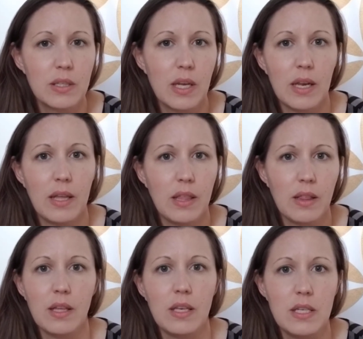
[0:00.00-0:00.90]
And I think
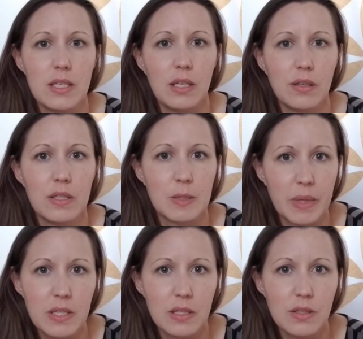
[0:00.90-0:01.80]
they need to hear this
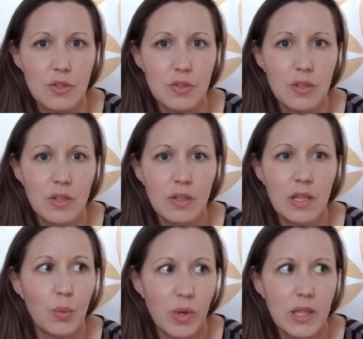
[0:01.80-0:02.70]
message
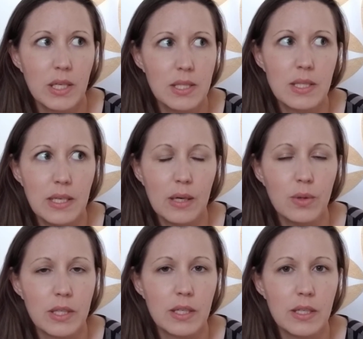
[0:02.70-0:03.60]
that what they see out
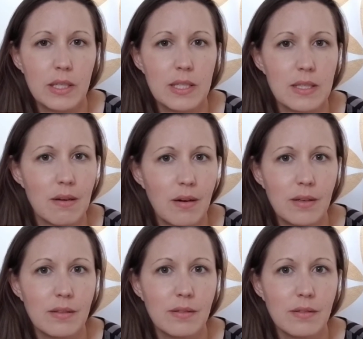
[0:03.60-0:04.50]
there is
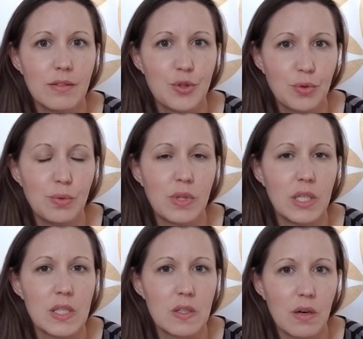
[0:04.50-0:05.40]
not truth and
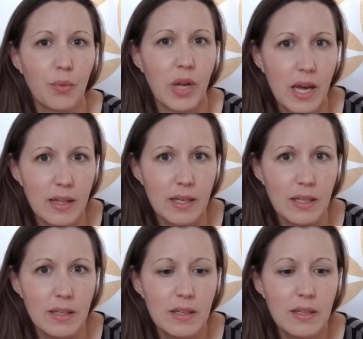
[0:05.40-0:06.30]
it's not reality.